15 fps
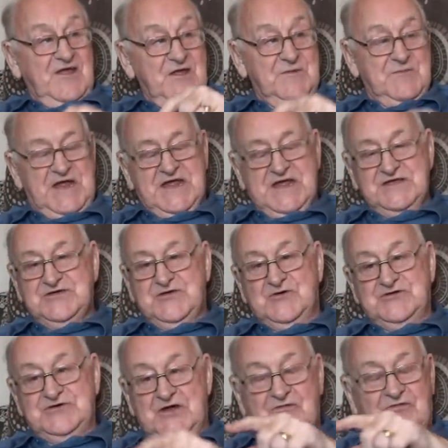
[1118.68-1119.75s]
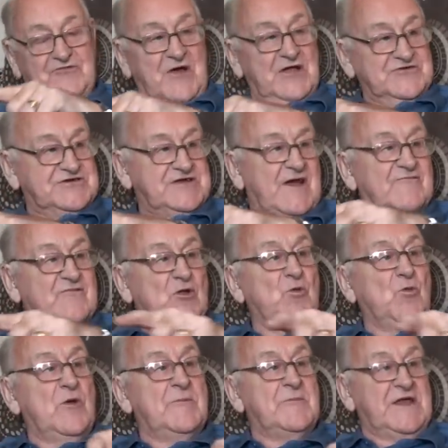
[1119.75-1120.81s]
Mickey Judge and several
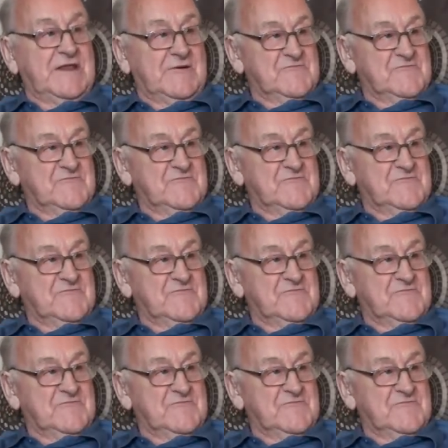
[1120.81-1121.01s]
women.